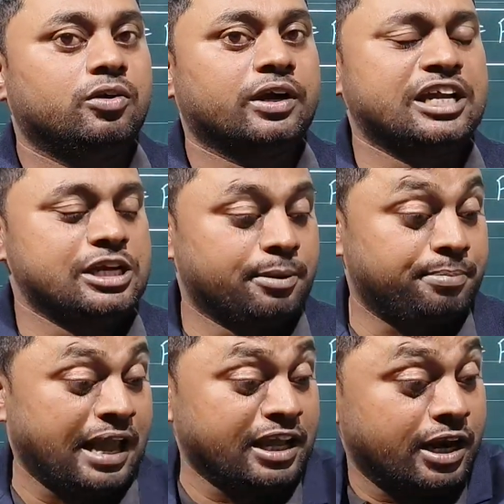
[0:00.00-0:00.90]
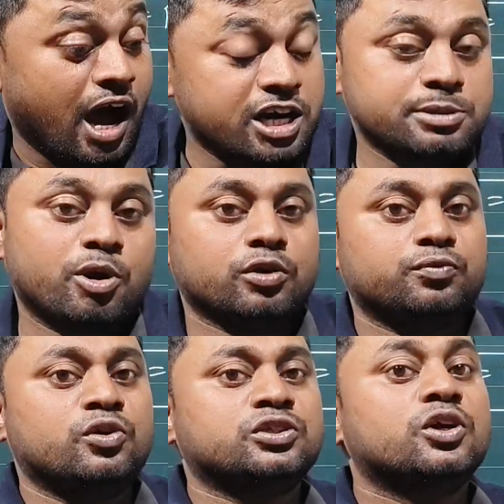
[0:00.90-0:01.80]
Okay, he is applying large amount of
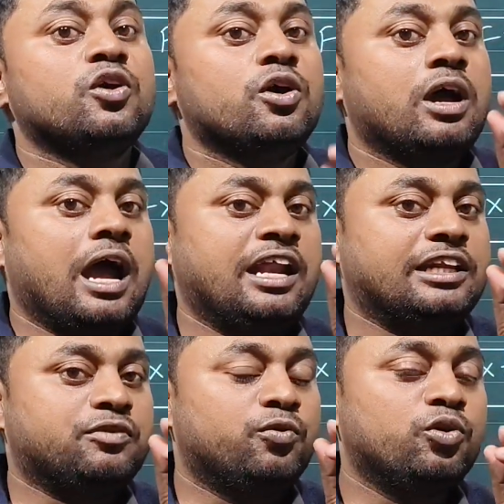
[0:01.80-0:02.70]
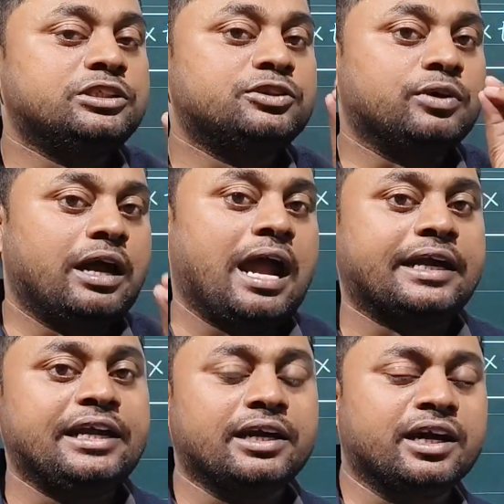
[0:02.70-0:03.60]
force and that force is
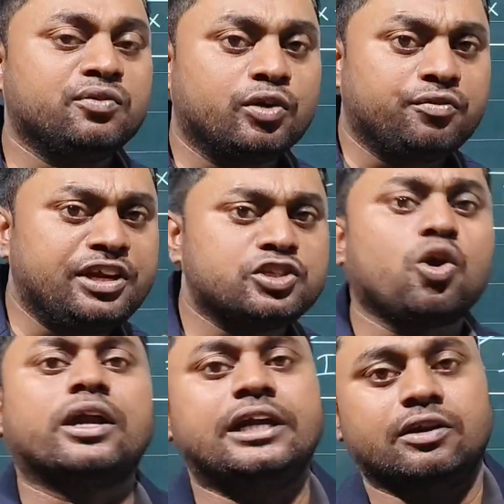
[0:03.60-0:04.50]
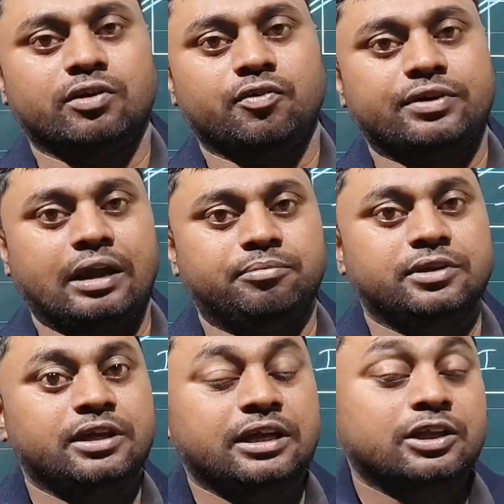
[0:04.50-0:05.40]
acting for a very short interval of time.